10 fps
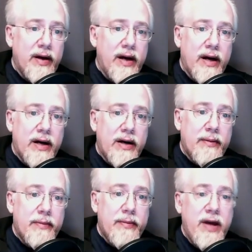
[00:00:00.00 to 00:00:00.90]

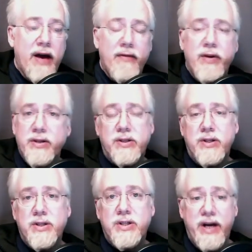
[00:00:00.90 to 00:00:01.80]
The evidence
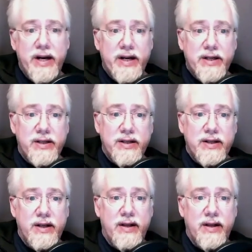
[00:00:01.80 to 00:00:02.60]
suggests